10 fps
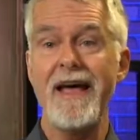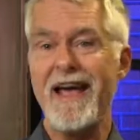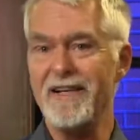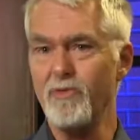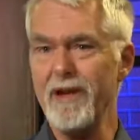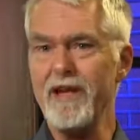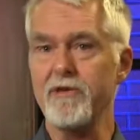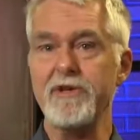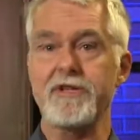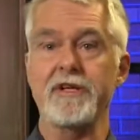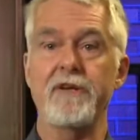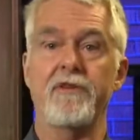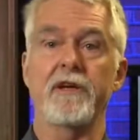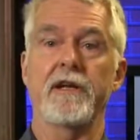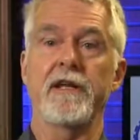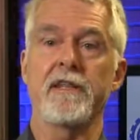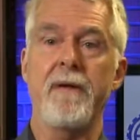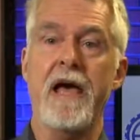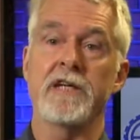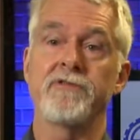has really increased significantly in the
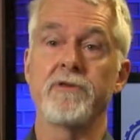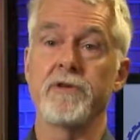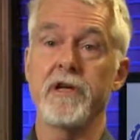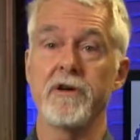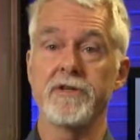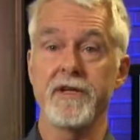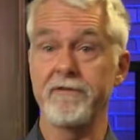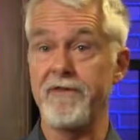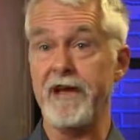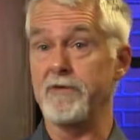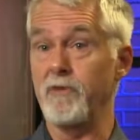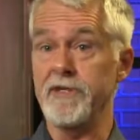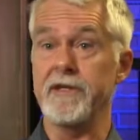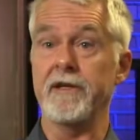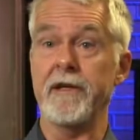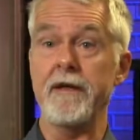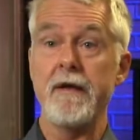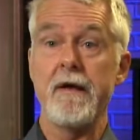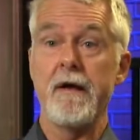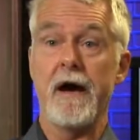past few years. In fact, recently,
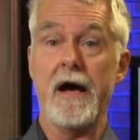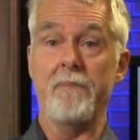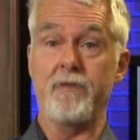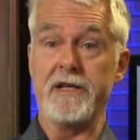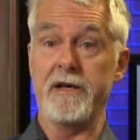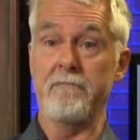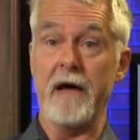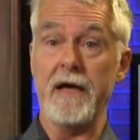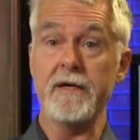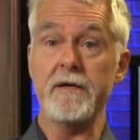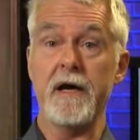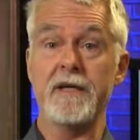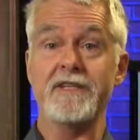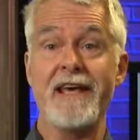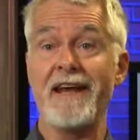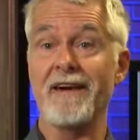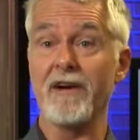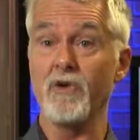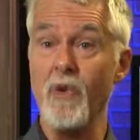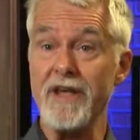President Biden set an
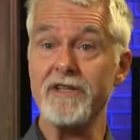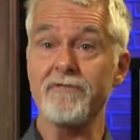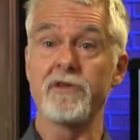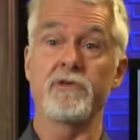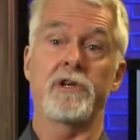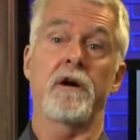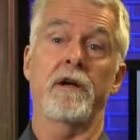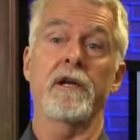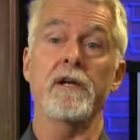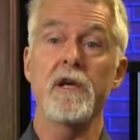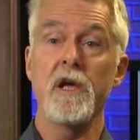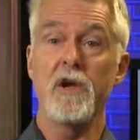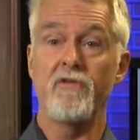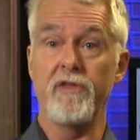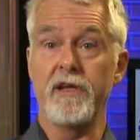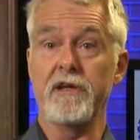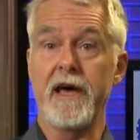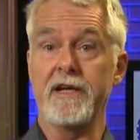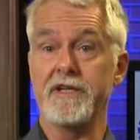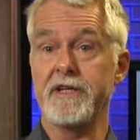aggressive new target for the
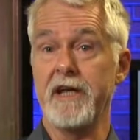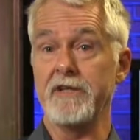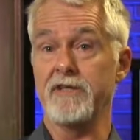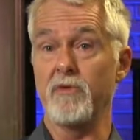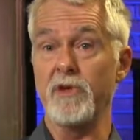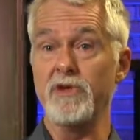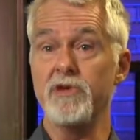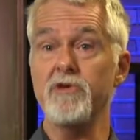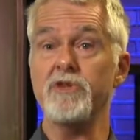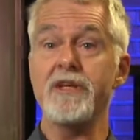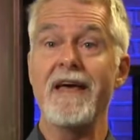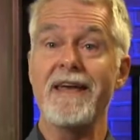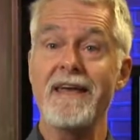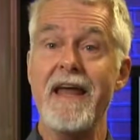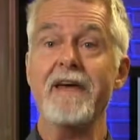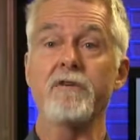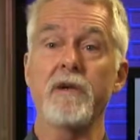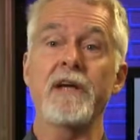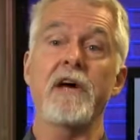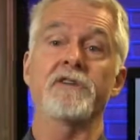United States to reduce net
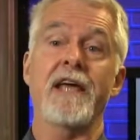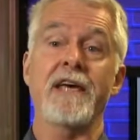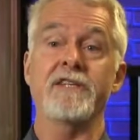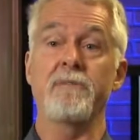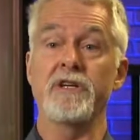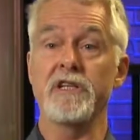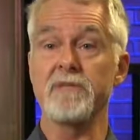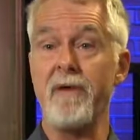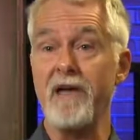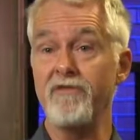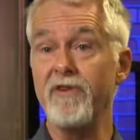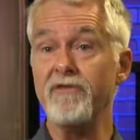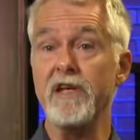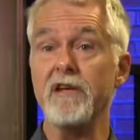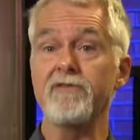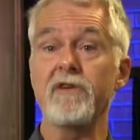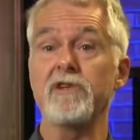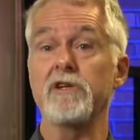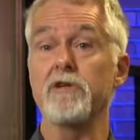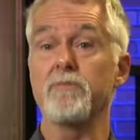greenhouse gas emissions by 50 to
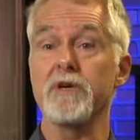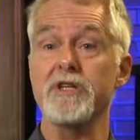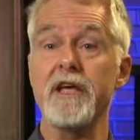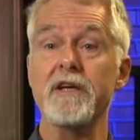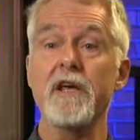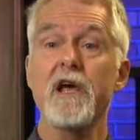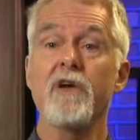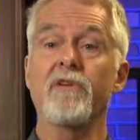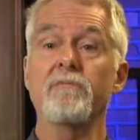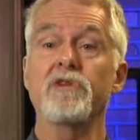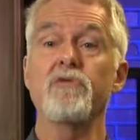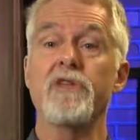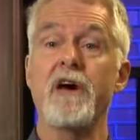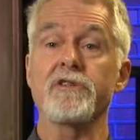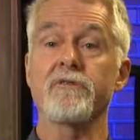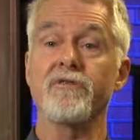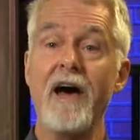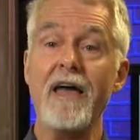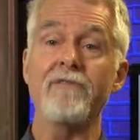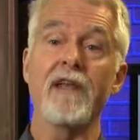52% from
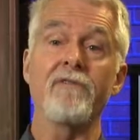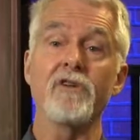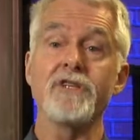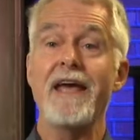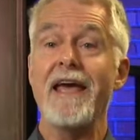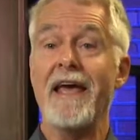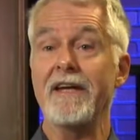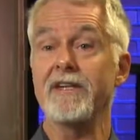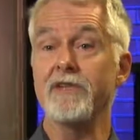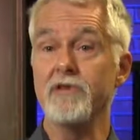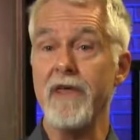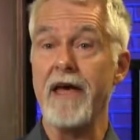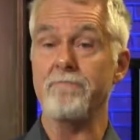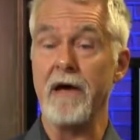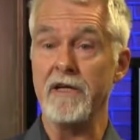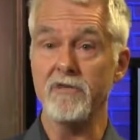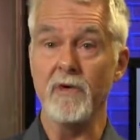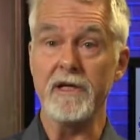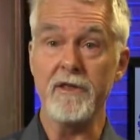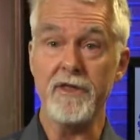2005 levels, and to do that by
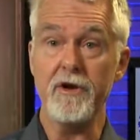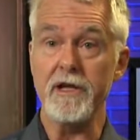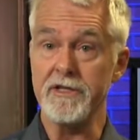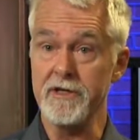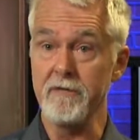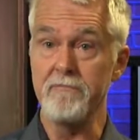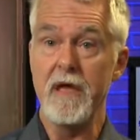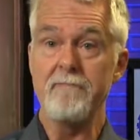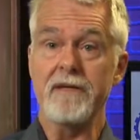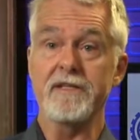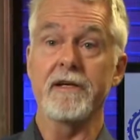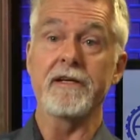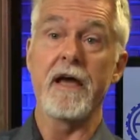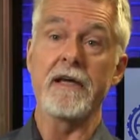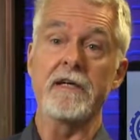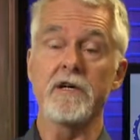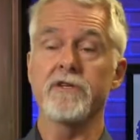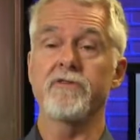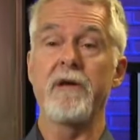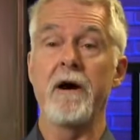2030, so basically 9
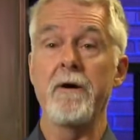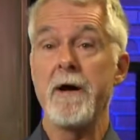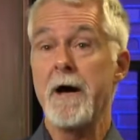years from now.